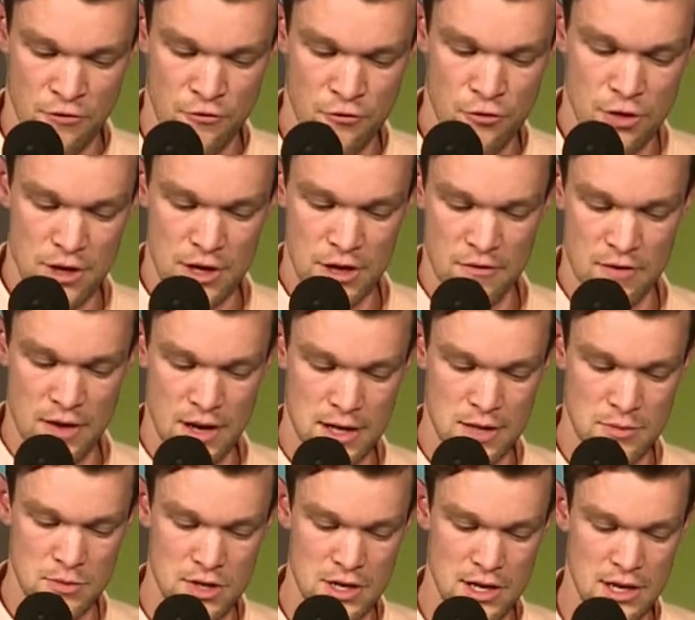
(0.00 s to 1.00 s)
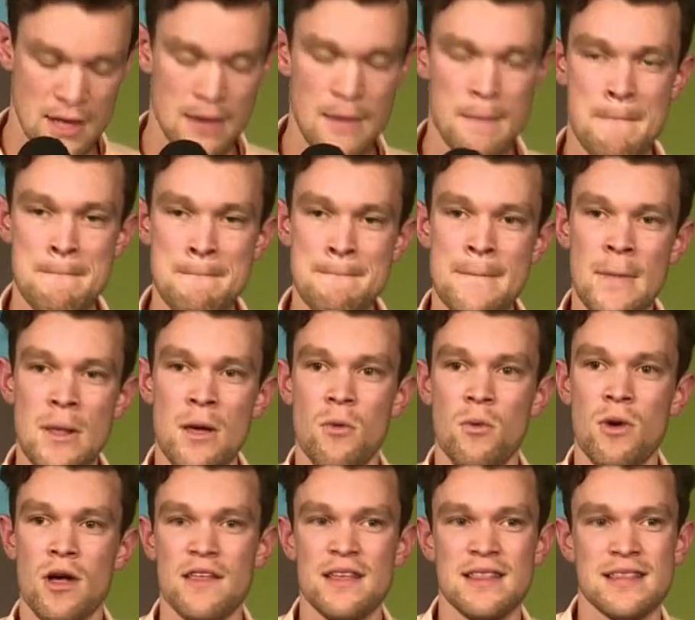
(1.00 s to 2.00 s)
fruit of our community,
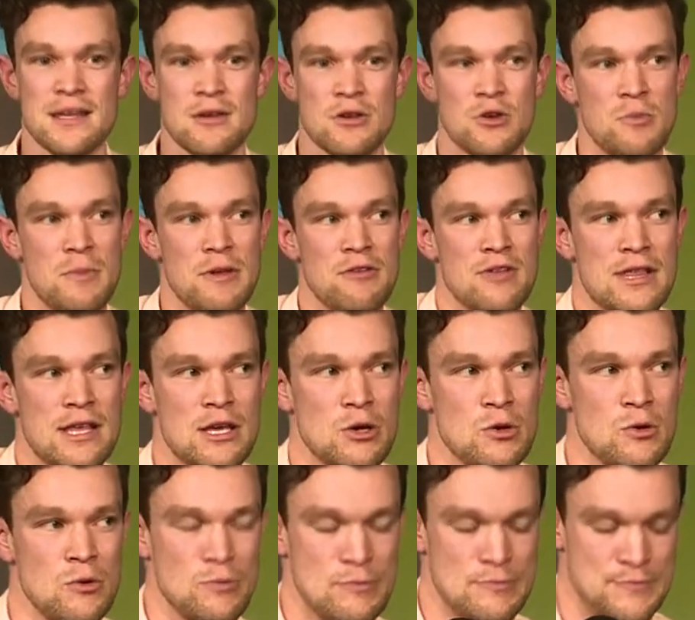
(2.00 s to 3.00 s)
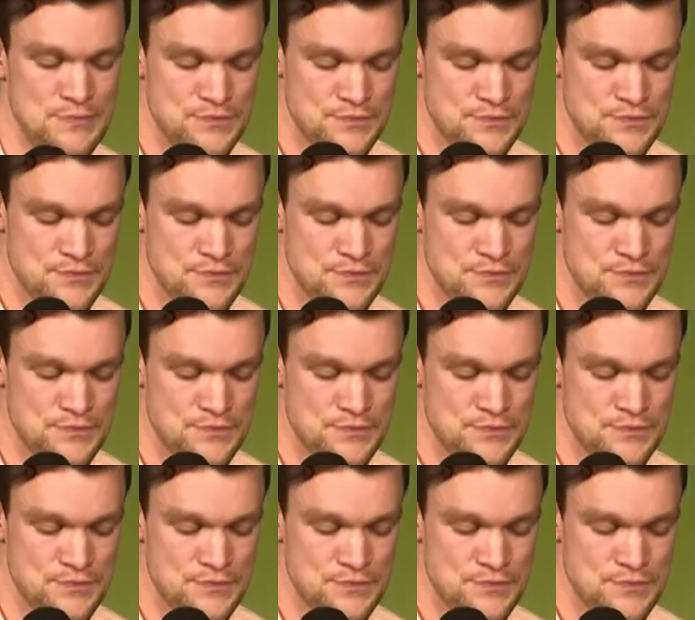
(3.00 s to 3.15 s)
well, I think that could be really cool.